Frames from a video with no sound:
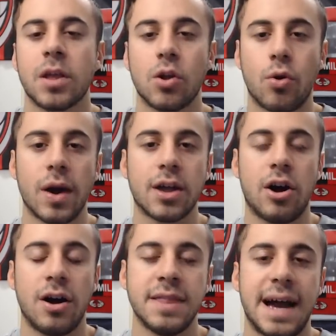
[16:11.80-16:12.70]
going
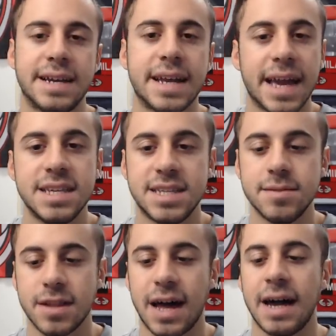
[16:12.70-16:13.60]
on at
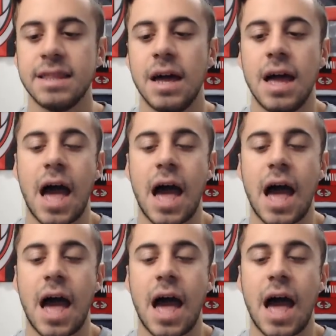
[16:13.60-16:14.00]
AC Milan.